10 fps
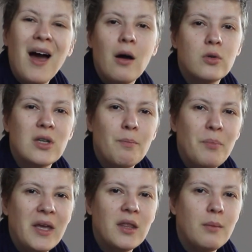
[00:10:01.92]
out and
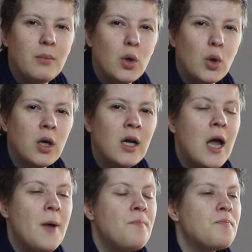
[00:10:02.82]
make them look
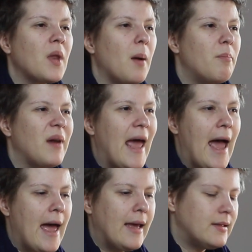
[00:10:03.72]

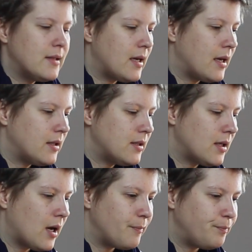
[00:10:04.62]
bland
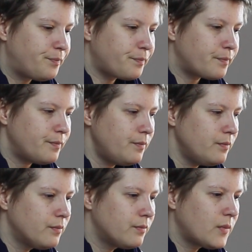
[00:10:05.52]
and
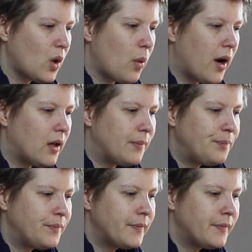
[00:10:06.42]
well,